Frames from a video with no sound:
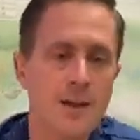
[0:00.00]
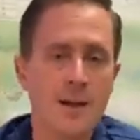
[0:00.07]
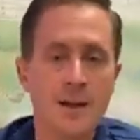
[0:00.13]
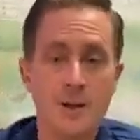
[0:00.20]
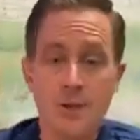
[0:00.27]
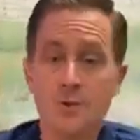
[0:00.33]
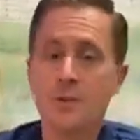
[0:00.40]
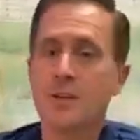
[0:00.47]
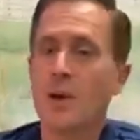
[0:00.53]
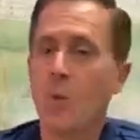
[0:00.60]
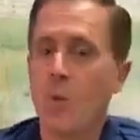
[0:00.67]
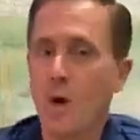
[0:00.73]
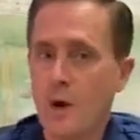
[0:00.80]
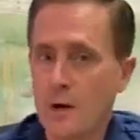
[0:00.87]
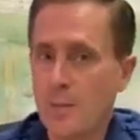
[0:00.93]
Using a
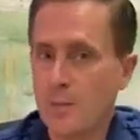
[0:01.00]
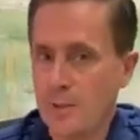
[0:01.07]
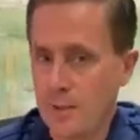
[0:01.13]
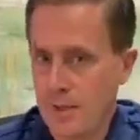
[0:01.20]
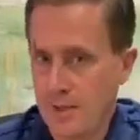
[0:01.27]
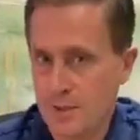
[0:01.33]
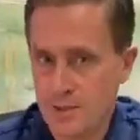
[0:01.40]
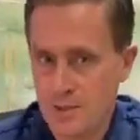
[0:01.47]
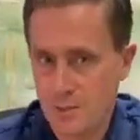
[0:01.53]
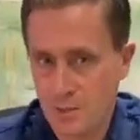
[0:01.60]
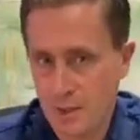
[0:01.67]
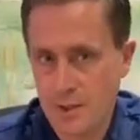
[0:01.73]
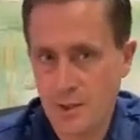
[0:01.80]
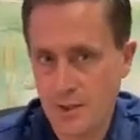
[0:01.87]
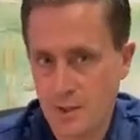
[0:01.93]
water pick is
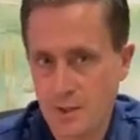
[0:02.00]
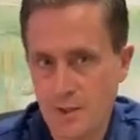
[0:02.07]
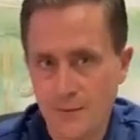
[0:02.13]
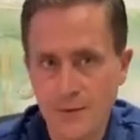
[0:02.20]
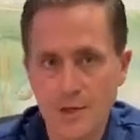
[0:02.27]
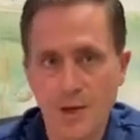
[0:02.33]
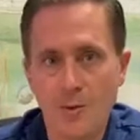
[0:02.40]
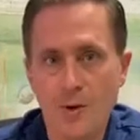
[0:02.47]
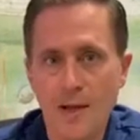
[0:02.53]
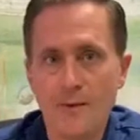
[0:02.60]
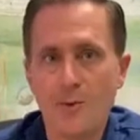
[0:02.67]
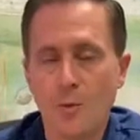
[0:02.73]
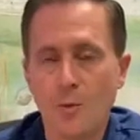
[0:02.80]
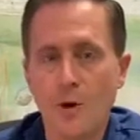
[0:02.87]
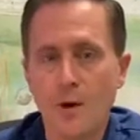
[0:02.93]
really good. If you don't have
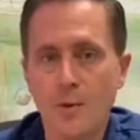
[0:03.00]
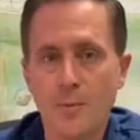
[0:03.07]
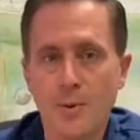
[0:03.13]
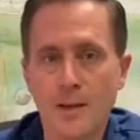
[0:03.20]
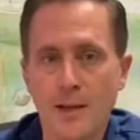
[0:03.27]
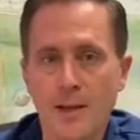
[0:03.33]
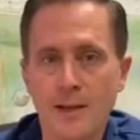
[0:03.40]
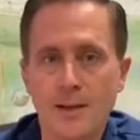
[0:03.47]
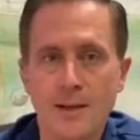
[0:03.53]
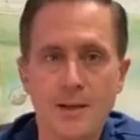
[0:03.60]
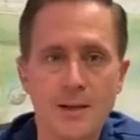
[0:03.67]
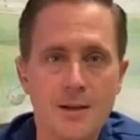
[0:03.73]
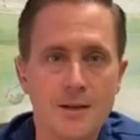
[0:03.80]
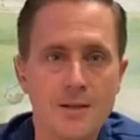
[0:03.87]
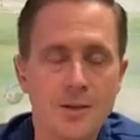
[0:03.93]
a water pick
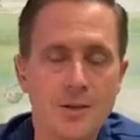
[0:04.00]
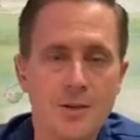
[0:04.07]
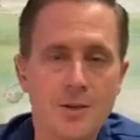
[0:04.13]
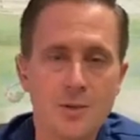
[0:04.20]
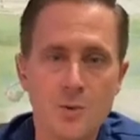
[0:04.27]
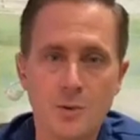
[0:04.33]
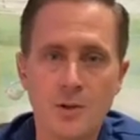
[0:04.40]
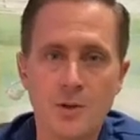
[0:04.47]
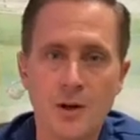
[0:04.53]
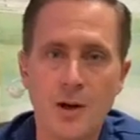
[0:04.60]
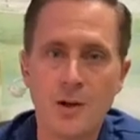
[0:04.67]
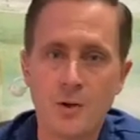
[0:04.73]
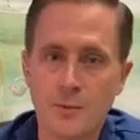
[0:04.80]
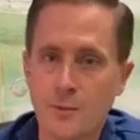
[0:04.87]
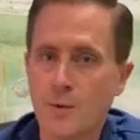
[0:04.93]
to use with your
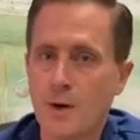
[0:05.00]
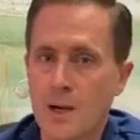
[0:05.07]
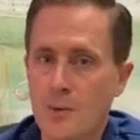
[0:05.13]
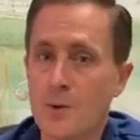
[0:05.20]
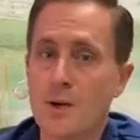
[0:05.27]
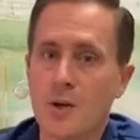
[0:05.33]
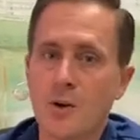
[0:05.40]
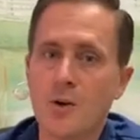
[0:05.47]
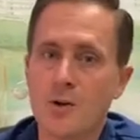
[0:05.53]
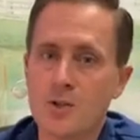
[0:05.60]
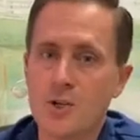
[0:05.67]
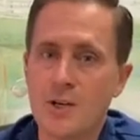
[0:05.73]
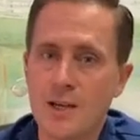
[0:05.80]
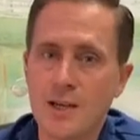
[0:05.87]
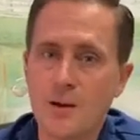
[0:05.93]
all-on-4, I would encourage
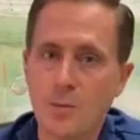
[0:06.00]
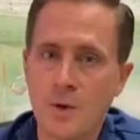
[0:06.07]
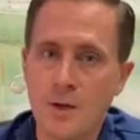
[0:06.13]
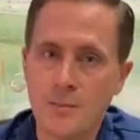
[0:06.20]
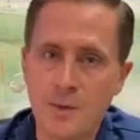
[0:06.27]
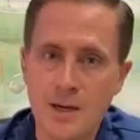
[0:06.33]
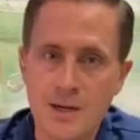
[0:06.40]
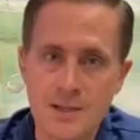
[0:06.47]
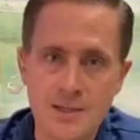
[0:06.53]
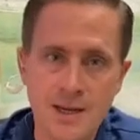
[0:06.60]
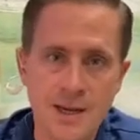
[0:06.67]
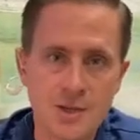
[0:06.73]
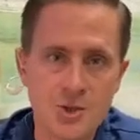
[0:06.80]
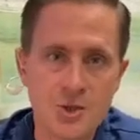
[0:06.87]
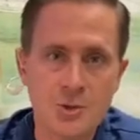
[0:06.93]
you to get one because
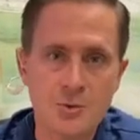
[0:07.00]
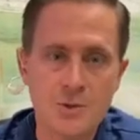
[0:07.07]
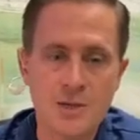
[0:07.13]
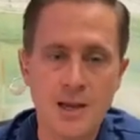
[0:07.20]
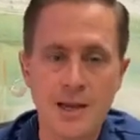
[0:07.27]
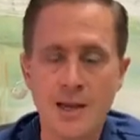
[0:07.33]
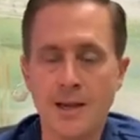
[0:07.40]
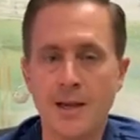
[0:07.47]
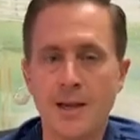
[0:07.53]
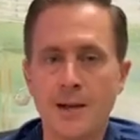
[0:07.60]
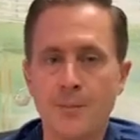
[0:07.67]
that shoots a